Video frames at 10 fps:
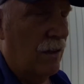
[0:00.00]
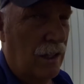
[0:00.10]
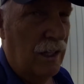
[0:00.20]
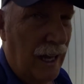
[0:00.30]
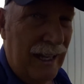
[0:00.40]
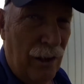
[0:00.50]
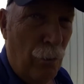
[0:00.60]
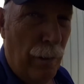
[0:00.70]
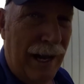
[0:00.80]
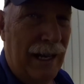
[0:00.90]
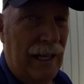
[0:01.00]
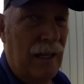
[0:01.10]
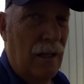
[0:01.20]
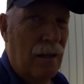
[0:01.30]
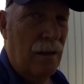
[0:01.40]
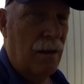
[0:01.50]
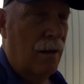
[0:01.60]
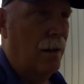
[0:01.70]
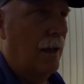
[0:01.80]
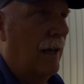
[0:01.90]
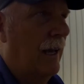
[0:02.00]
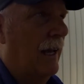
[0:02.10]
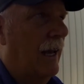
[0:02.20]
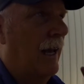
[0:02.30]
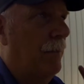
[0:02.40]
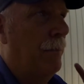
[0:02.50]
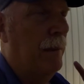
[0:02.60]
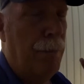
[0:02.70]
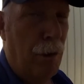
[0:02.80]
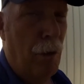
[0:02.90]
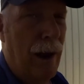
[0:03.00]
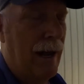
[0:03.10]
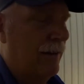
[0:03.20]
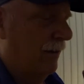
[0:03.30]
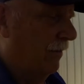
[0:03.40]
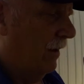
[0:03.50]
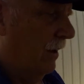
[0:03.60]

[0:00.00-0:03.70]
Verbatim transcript: got to get ready and be proactive.